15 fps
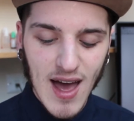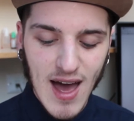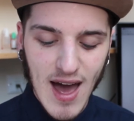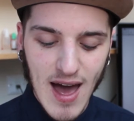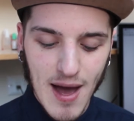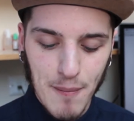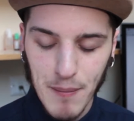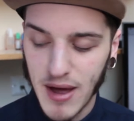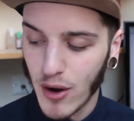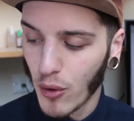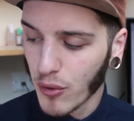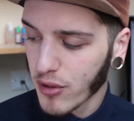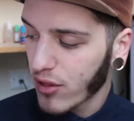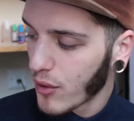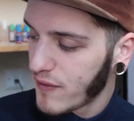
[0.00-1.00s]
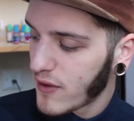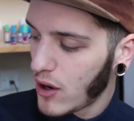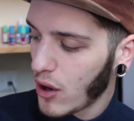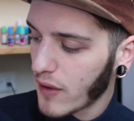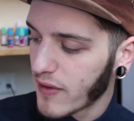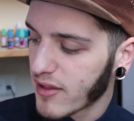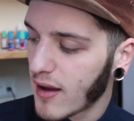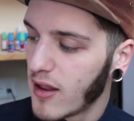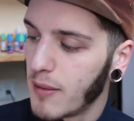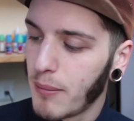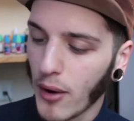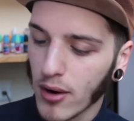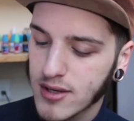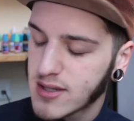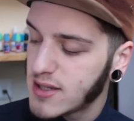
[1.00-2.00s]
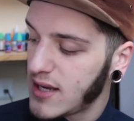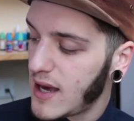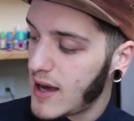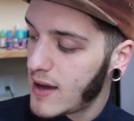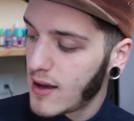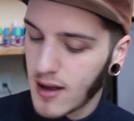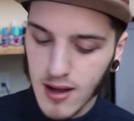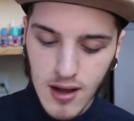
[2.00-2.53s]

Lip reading: And also if you look on the side of the boxes here,